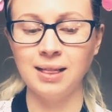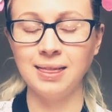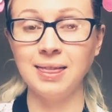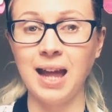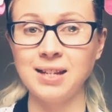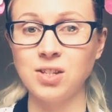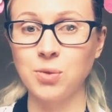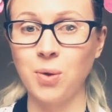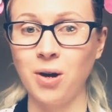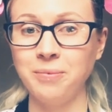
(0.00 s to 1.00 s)

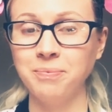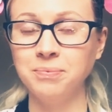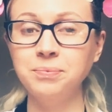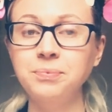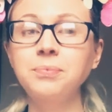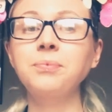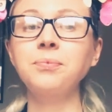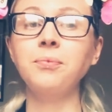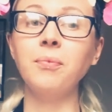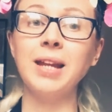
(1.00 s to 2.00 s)
Last one.
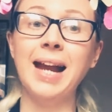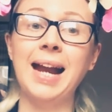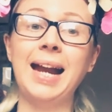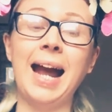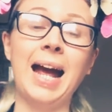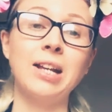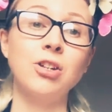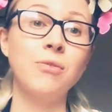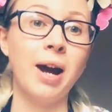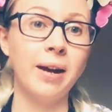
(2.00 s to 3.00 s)
Can
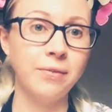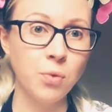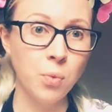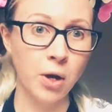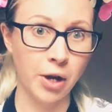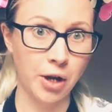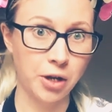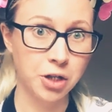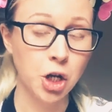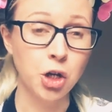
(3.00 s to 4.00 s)
you write the
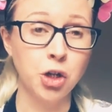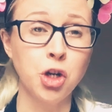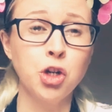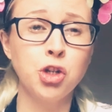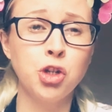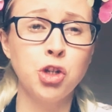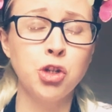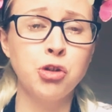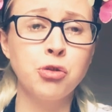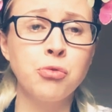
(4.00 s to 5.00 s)
word
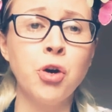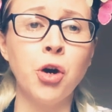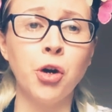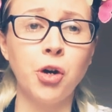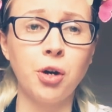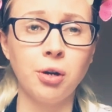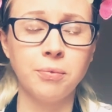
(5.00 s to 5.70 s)
struck?